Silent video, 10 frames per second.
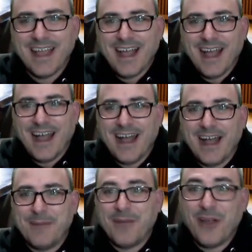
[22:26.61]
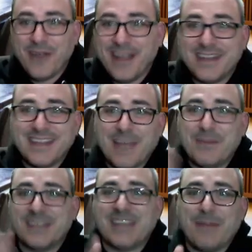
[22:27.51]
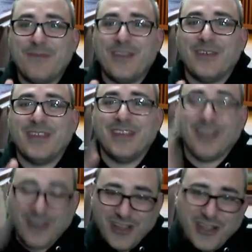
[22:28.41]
All right, I'm going to stop the video here.